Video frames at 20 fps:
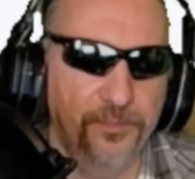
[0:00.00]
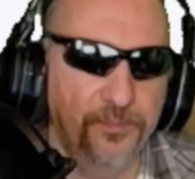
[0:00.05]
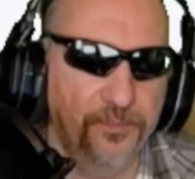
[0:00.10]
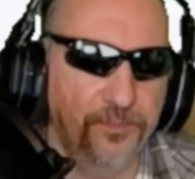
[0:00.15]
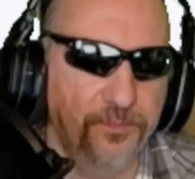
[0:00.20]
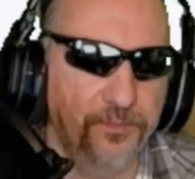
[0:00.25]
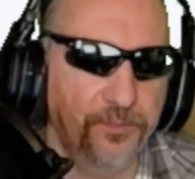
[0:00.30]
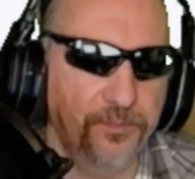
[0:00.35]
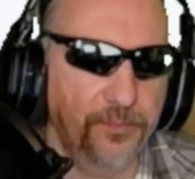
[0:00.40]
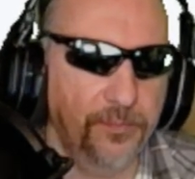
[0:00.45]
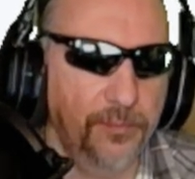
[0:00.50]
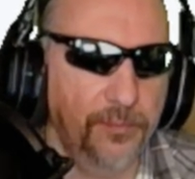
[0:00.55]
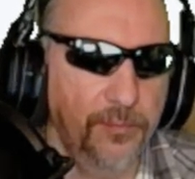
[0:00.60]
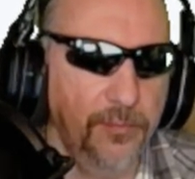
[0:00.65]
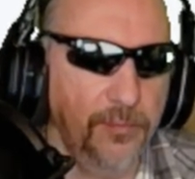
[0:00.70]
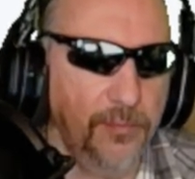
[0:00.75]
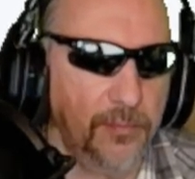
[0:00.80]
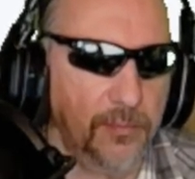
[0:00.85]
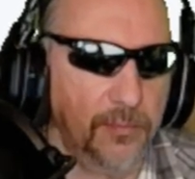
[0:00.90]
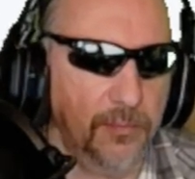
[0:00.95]

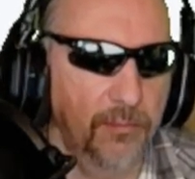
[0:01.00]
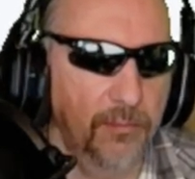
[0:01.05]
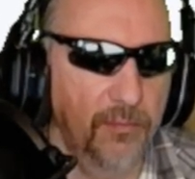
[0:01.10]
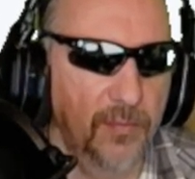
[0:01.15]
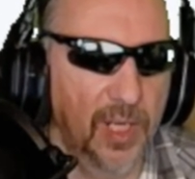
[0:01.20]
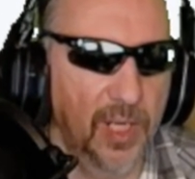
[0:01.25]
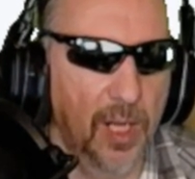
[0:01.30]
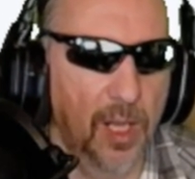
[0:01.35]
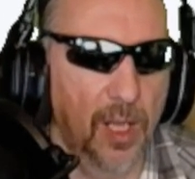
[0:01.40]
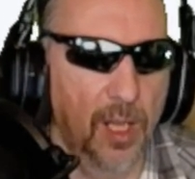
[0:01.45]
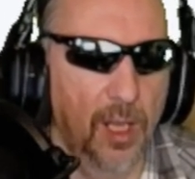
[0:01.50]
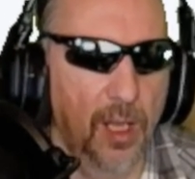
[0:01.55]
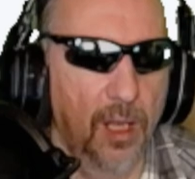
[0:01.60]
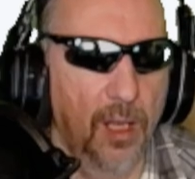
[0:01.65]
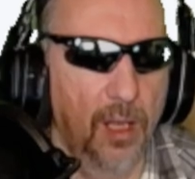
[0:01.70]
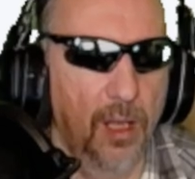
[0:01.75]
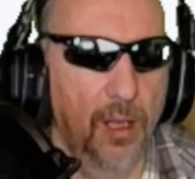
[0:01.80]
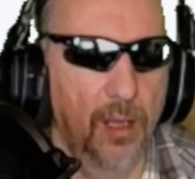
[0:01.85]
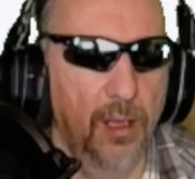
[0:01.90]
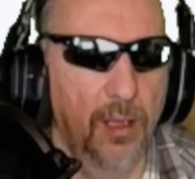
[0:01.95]

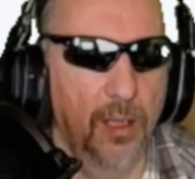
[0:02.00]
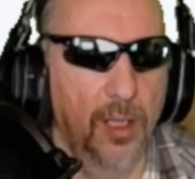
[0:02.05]
(no one is talking)